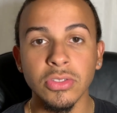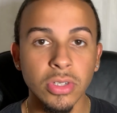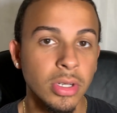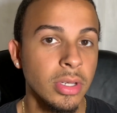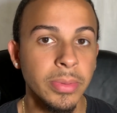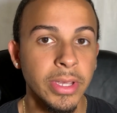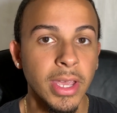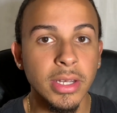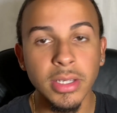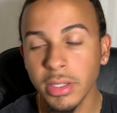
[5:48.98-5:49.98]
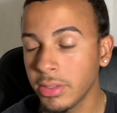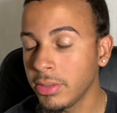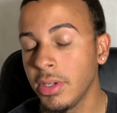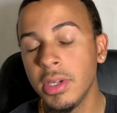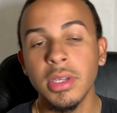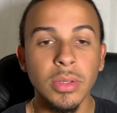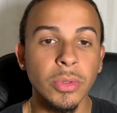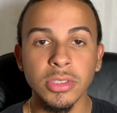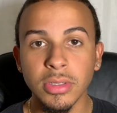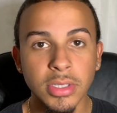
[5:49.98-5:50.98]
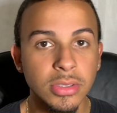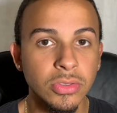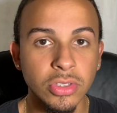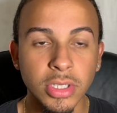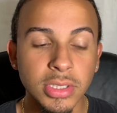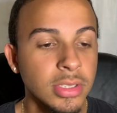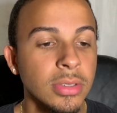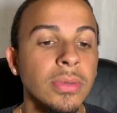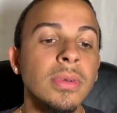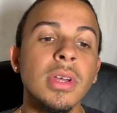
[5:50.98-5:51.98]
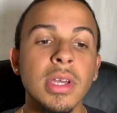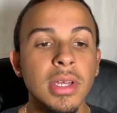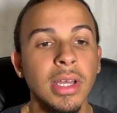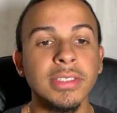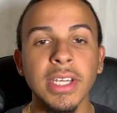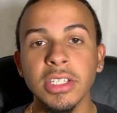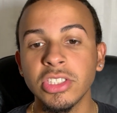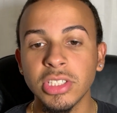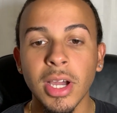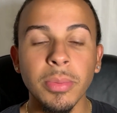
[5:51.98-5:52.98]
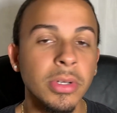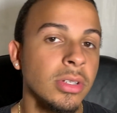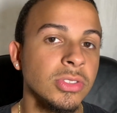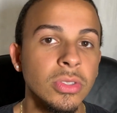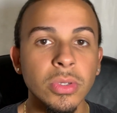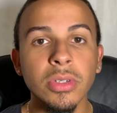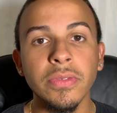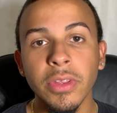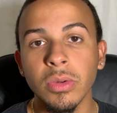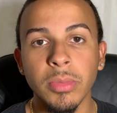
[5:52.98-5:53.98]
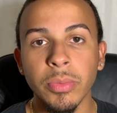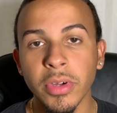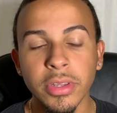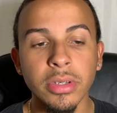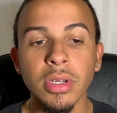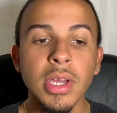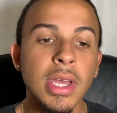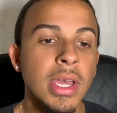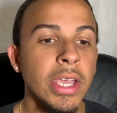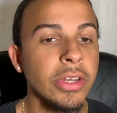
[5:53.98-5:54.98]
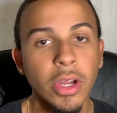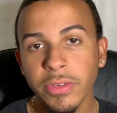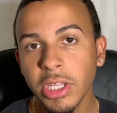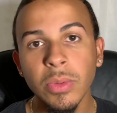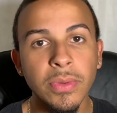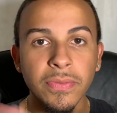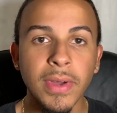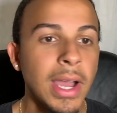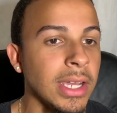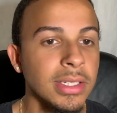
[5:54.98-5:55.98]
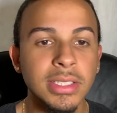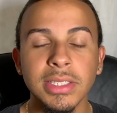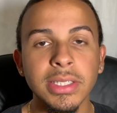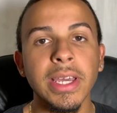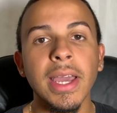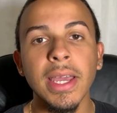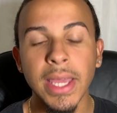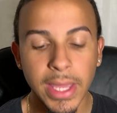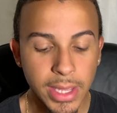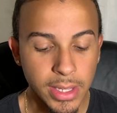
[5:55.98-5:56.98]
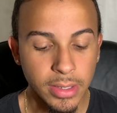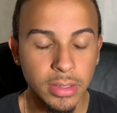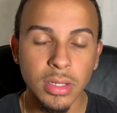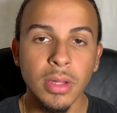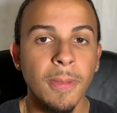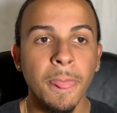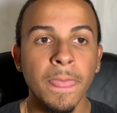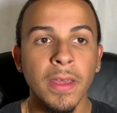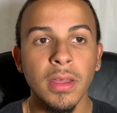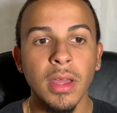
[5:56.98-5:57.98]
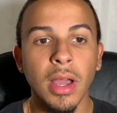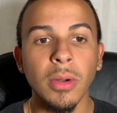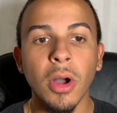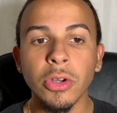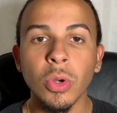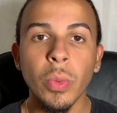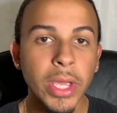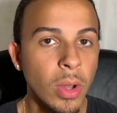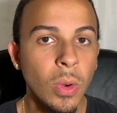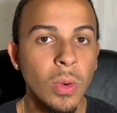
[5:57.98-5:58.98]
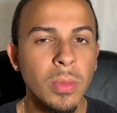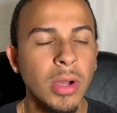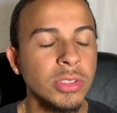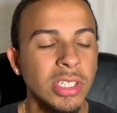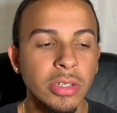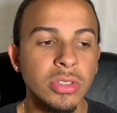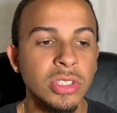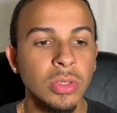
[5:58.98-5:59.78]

truck mechanic. He works on diesel trucks. So I was at his shop and I was doing it over there with my brother. You know, everything went fine, this and that. And on the way home, I was hearing